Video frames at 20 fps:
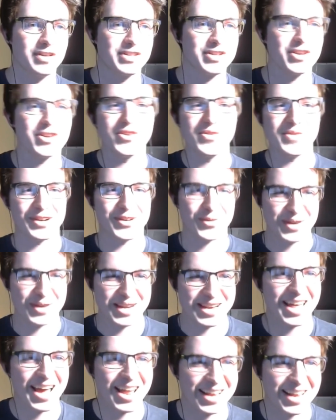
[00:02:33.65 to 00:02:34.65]
So you agree
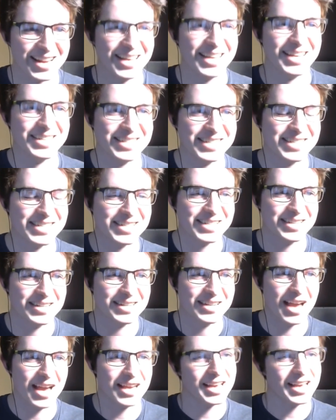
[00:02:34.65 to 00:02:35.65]
that it is...
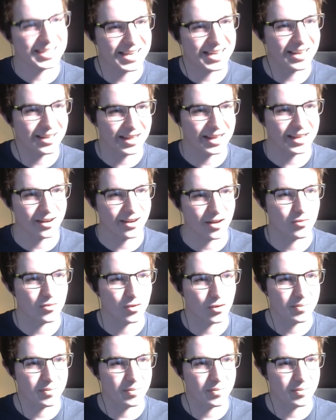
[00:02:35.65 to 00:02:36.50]
I guess killing an unborn